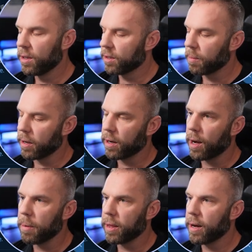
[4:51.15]
So I'm going to
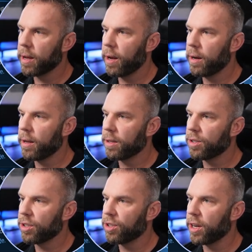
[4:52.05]
copy that in. And
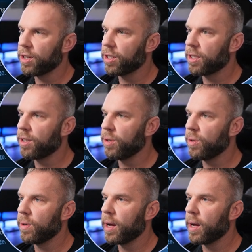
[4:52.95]
let's just change it to...